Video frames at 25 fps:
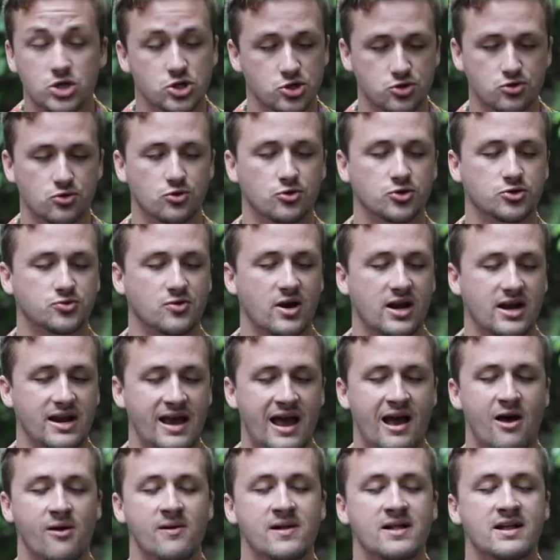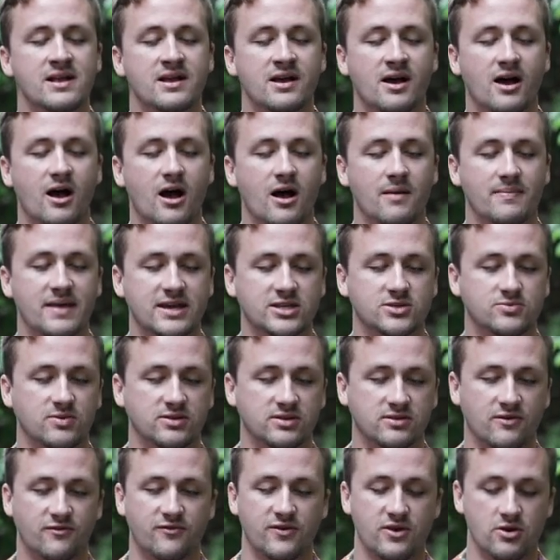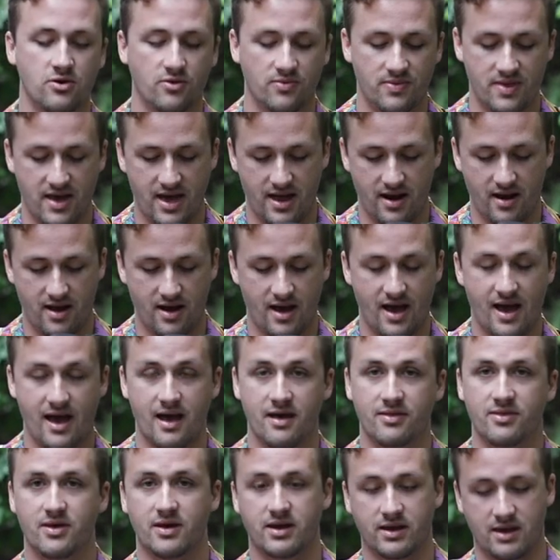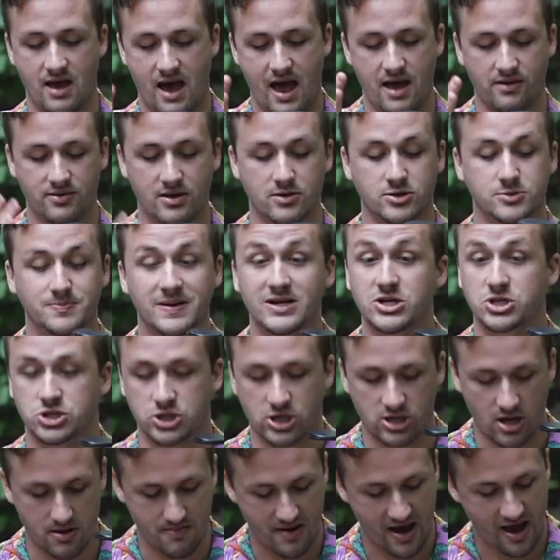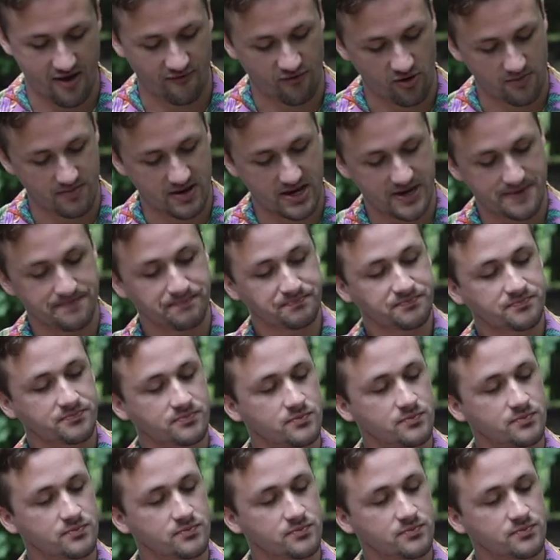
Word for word: joules right now. That's what the field that the guy that was potentially going to buy it from me